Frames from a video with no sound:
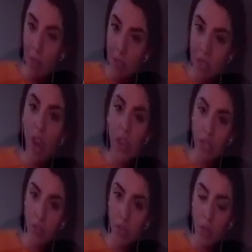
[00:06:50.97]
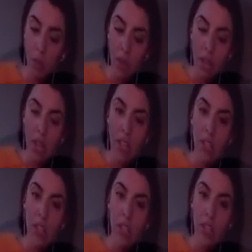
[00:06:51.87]
subscribers on
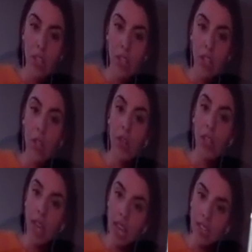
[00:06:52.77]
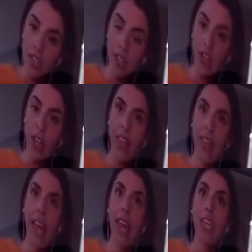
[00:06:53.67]
youtube so you can enter
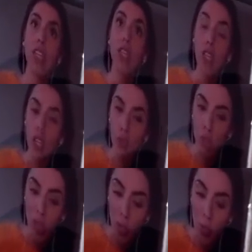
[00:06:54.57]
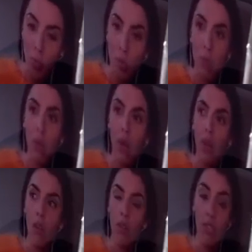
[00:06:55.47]
and then youtube
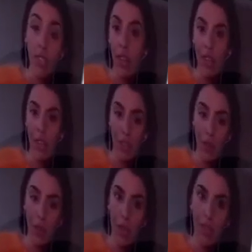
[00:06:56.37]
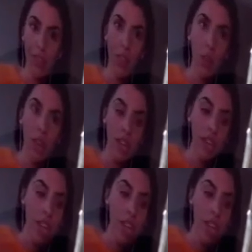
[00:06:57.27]
will select you if you win